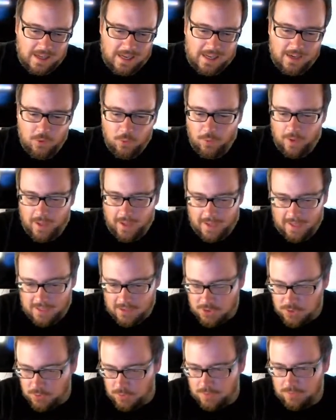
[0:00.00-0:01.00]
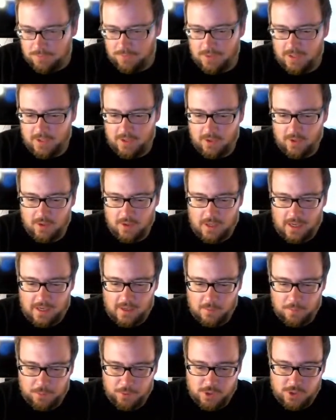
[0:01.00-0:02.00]
I don't hate Street Fighter. I
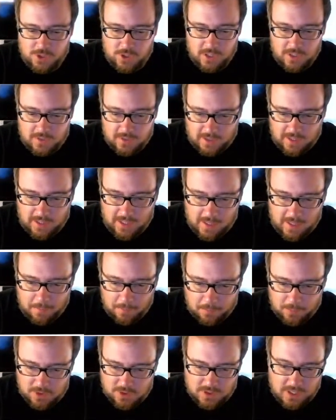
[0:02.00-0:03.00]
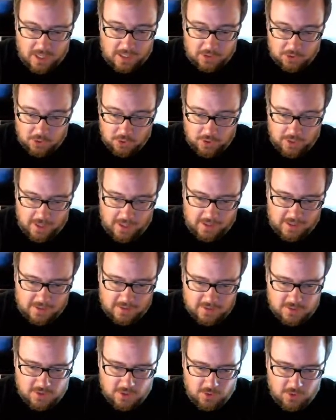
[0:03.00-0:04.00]
appreciate the game. I'm just not good at it.
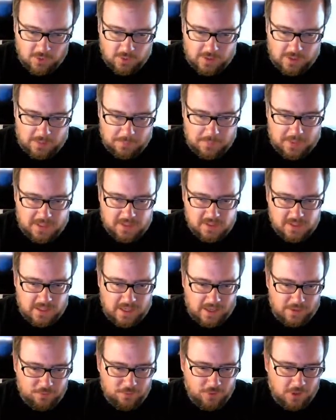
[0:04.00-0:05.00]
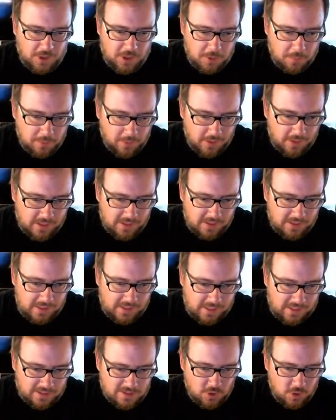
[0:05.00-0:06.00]
So it makes it not fun to play it,
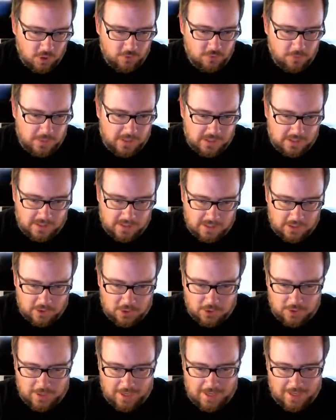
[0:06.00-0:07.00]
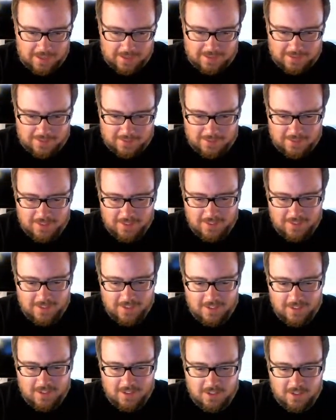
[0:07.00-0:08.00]
and it's hard for me to get good at it.
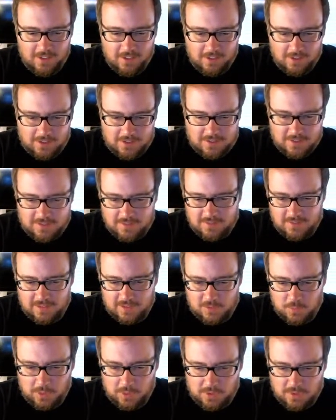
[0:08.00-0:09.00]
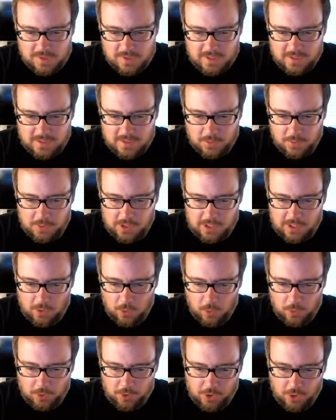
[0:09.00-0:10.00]
You know, it's one of those things like when you get
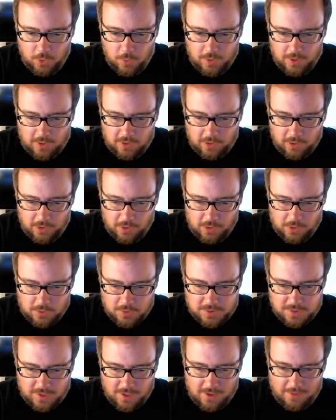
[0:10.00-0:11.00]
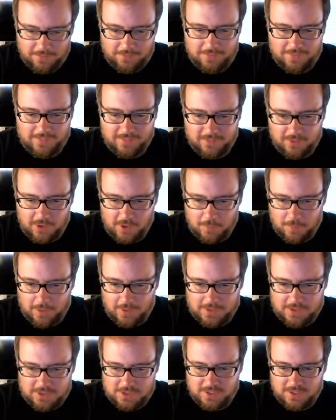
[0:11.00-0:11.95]
older, you don't want to learn new stuff very much.